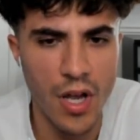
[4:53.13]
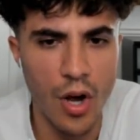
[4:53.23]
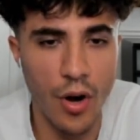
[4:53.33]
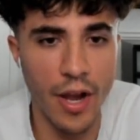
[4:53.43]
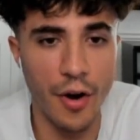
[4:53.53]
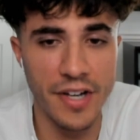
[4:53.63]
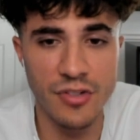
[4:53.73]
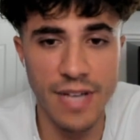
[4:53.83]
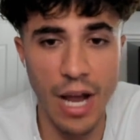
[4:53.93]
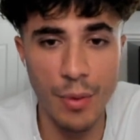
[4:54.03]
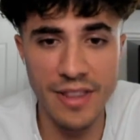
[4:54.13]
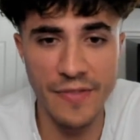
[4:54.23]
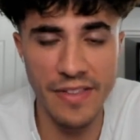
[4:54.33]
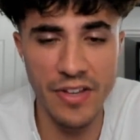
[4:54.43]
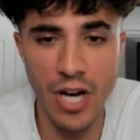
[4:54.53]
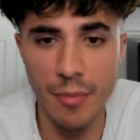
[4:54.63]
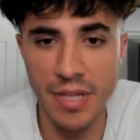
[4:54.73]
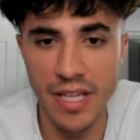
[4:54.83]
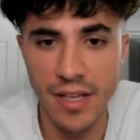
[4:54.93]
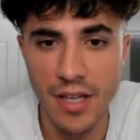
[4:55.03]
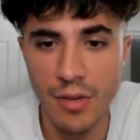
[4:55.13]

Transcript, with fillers: Okay, alright, so now we have to find the anomaly.